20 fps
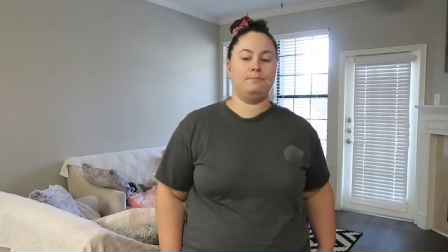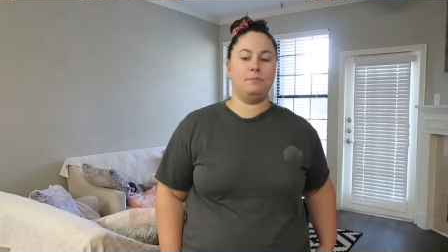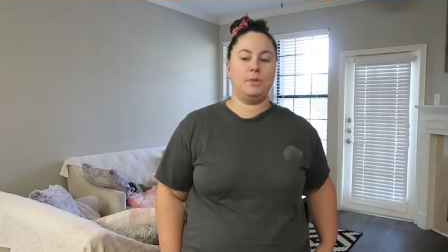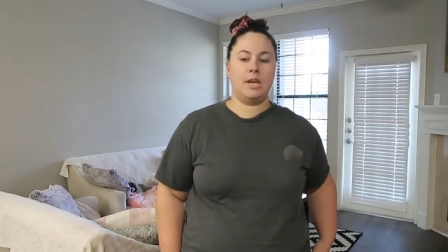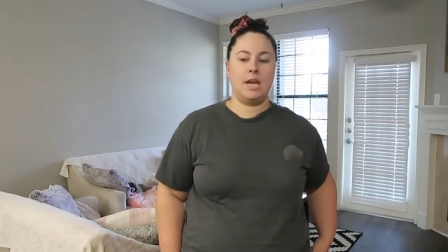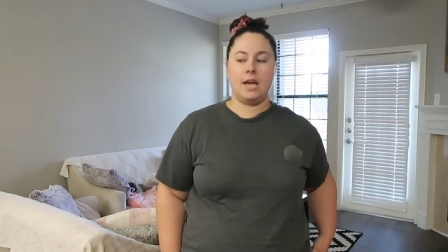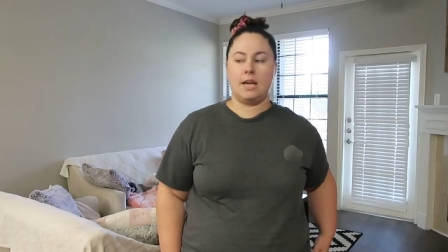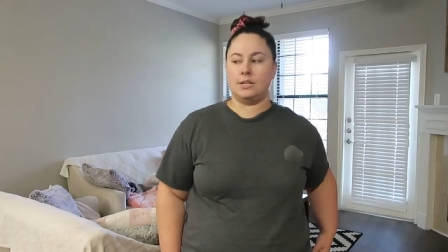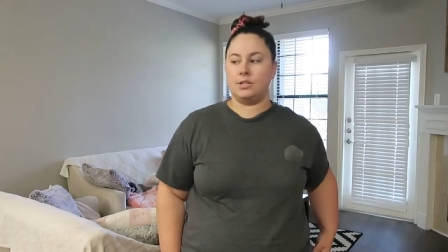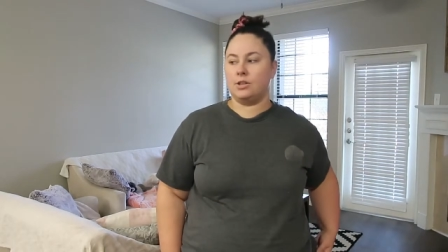
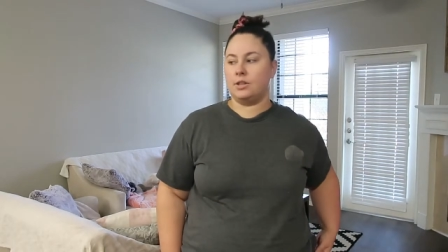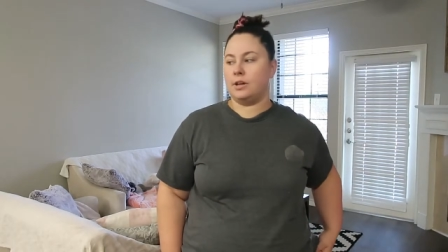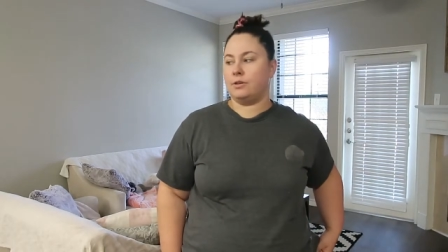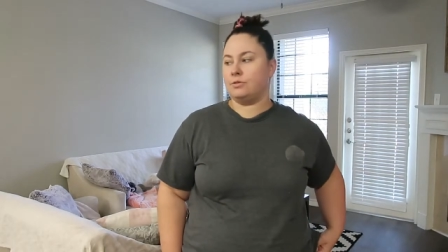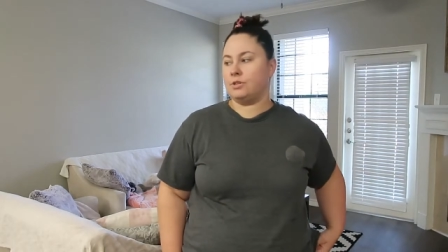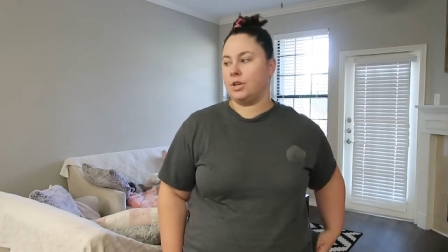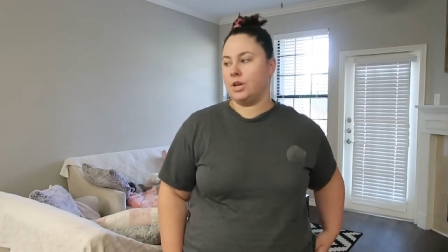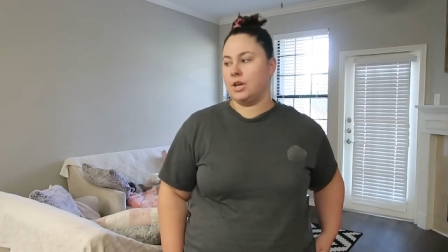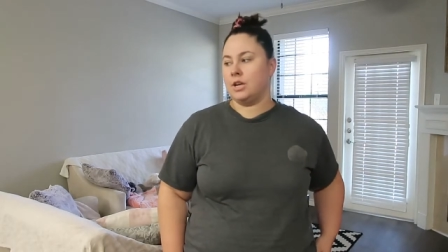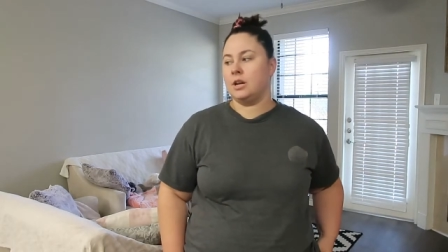But yeah, so that
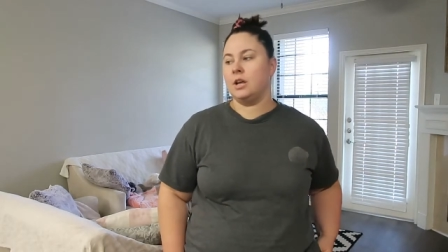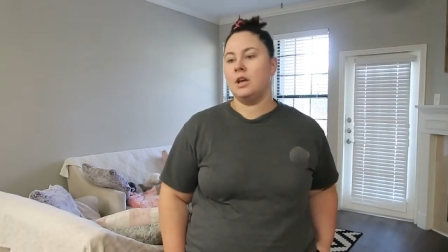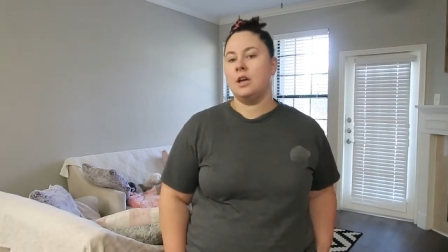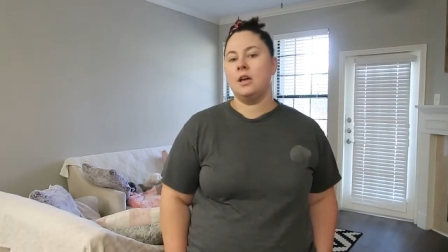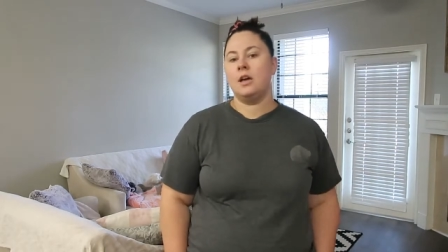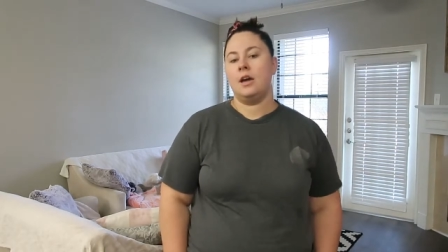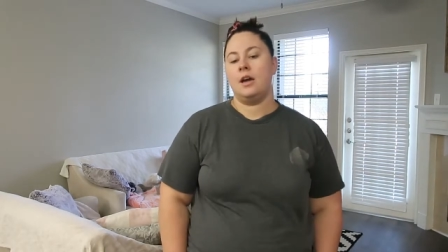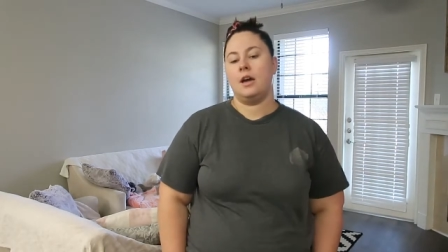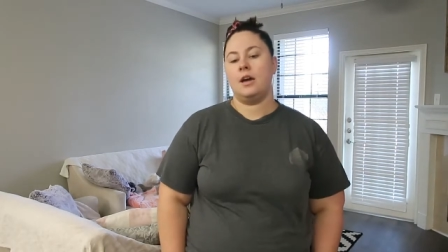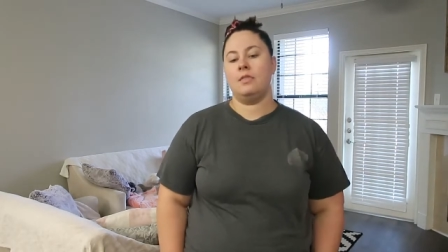was good.
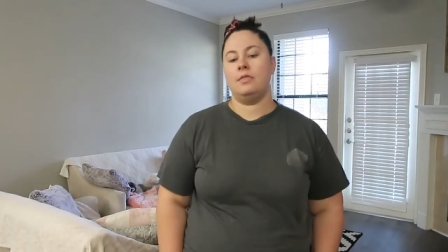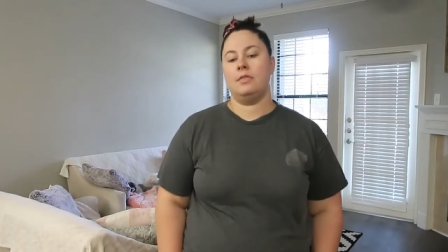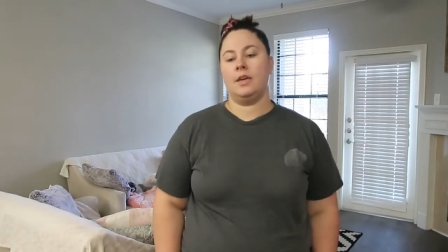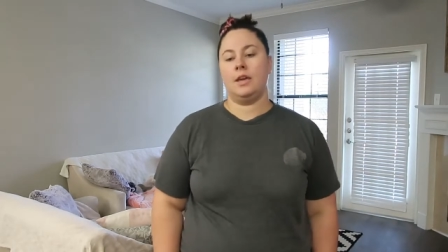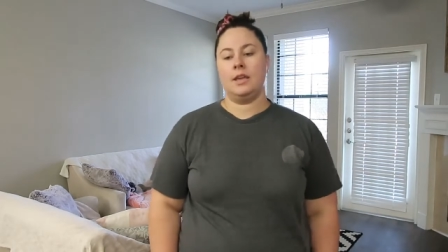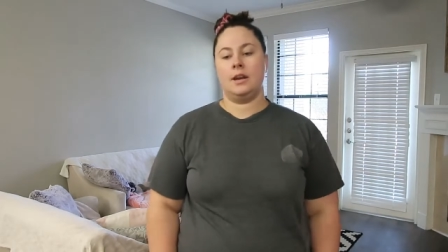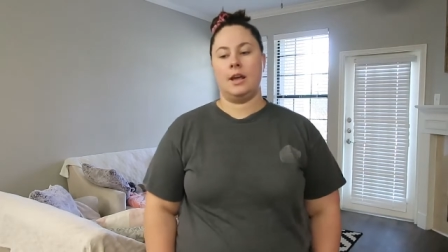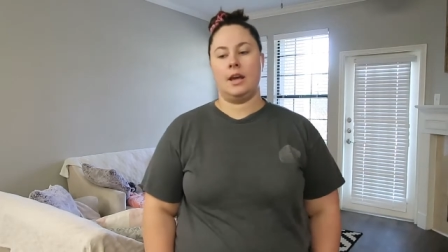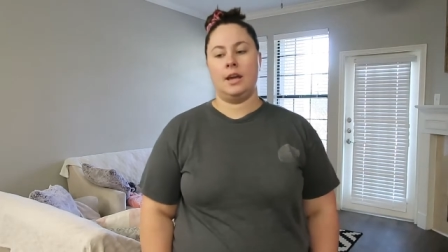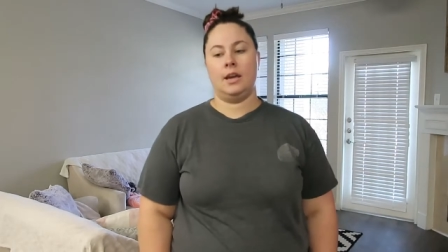And
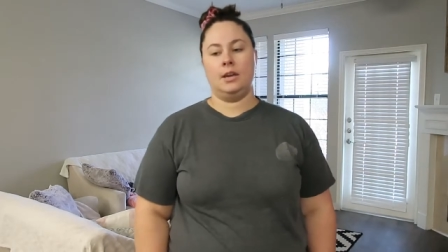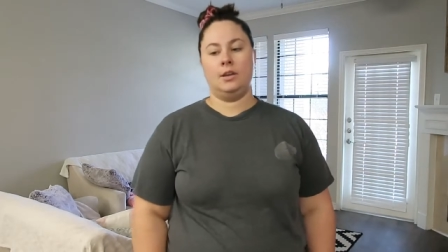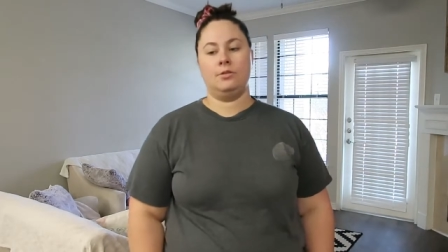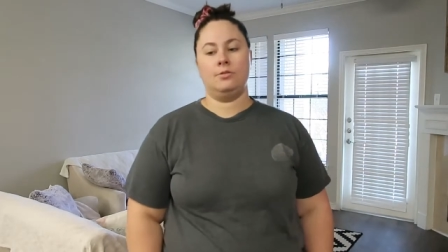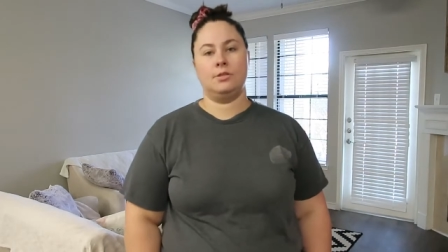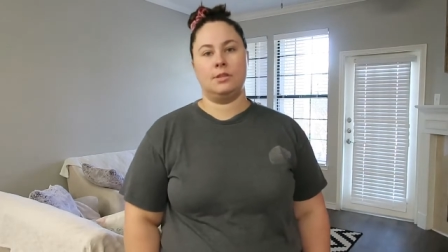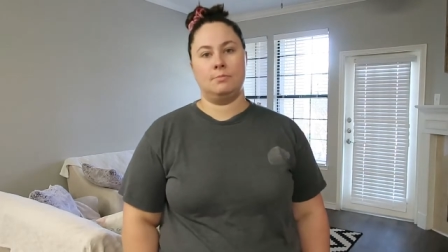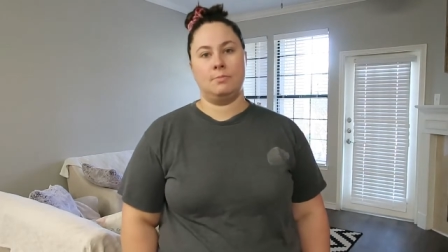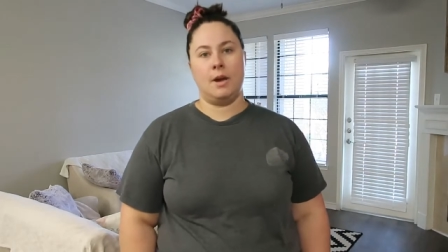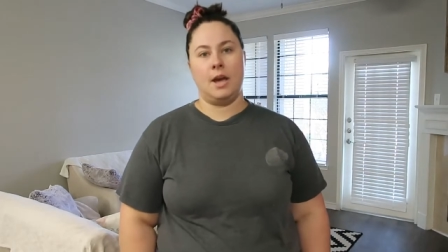then I
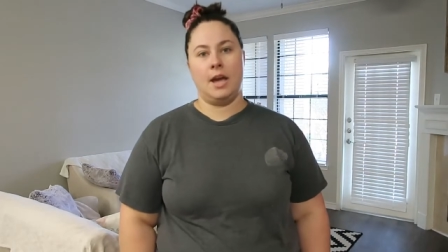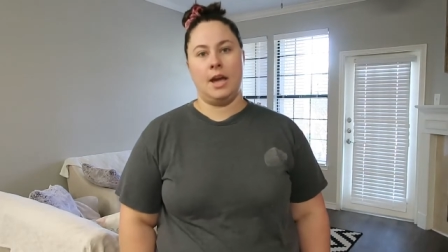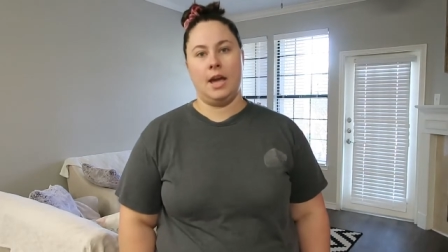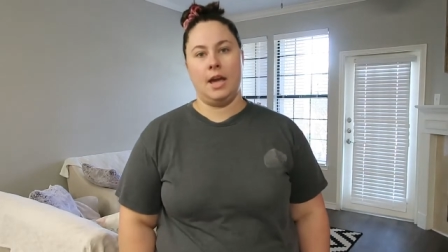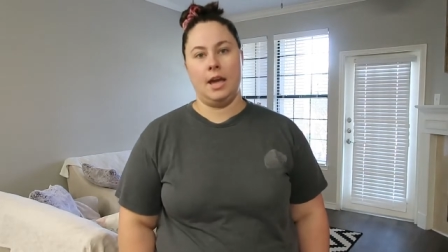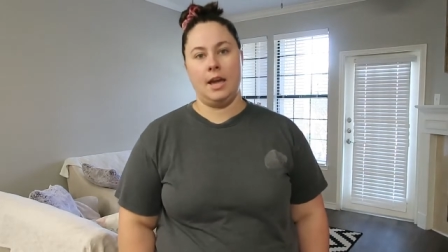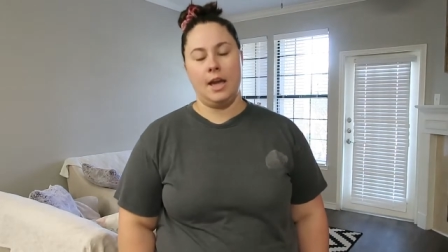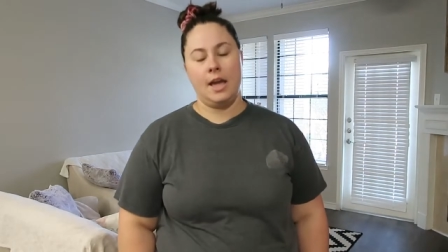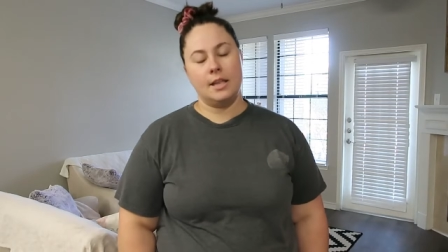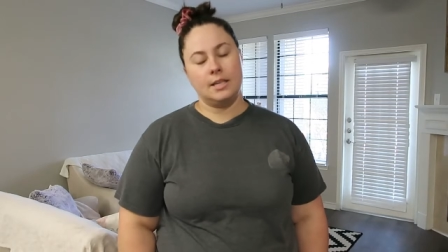used
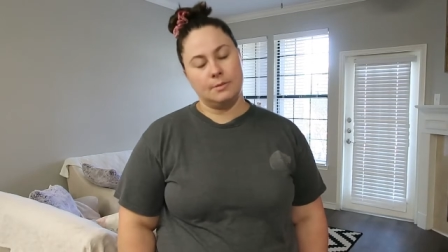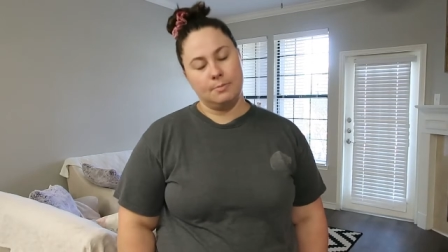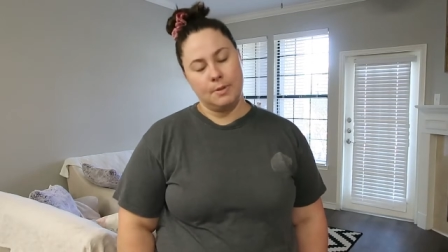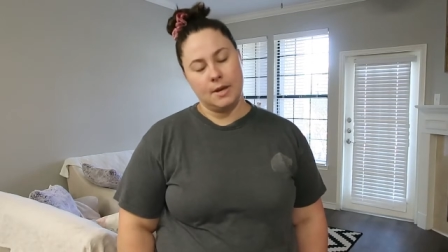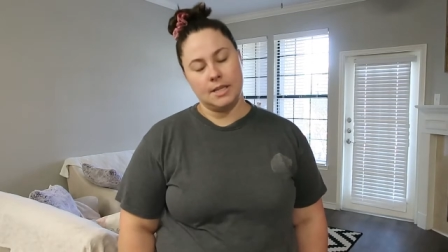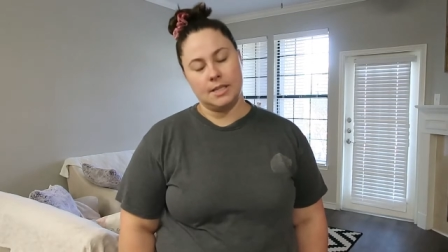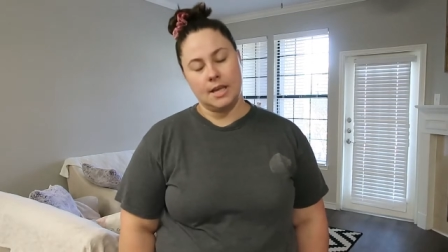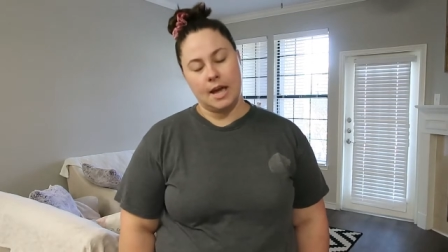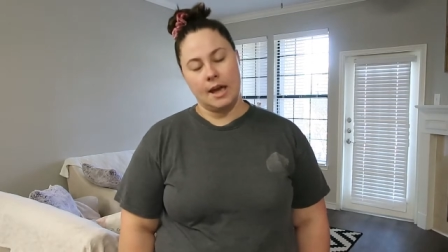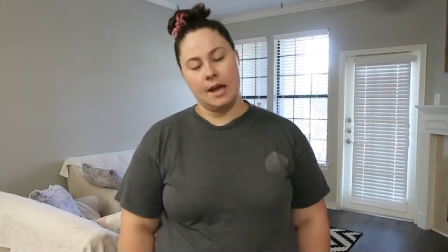my
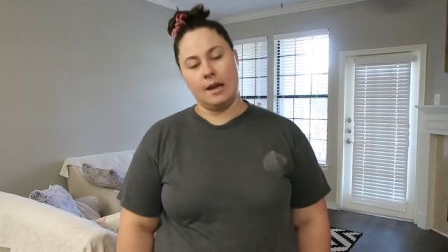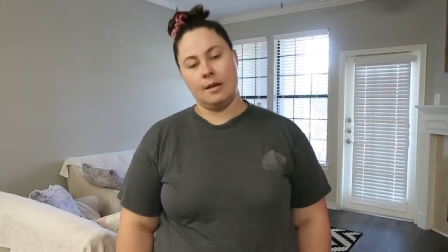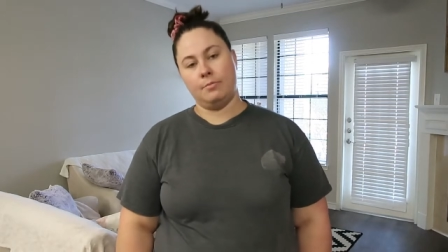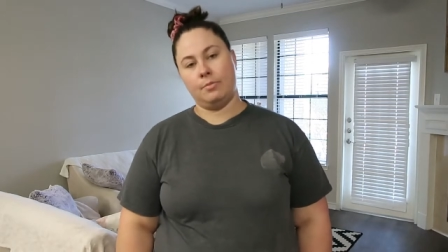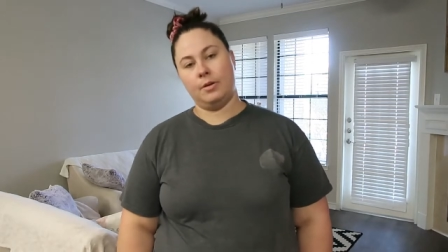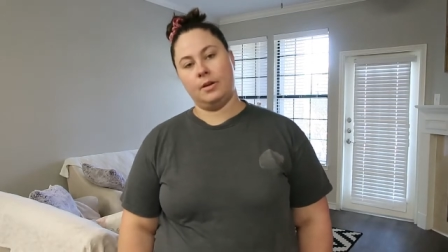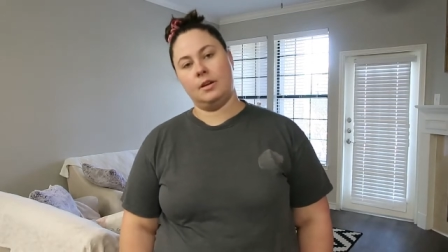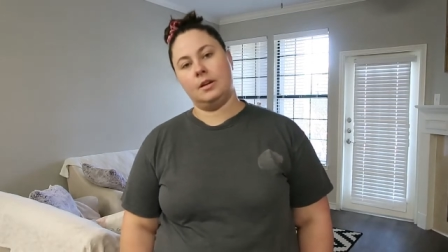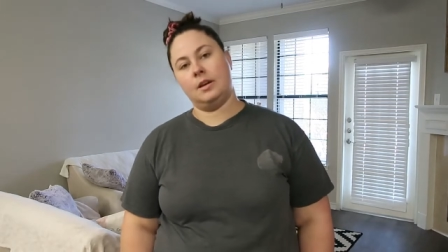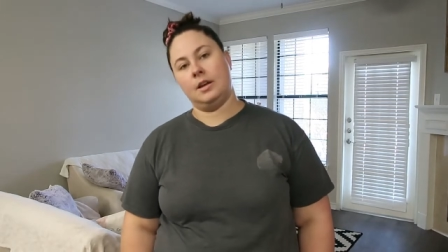Headspace
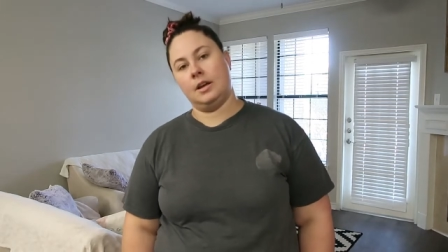app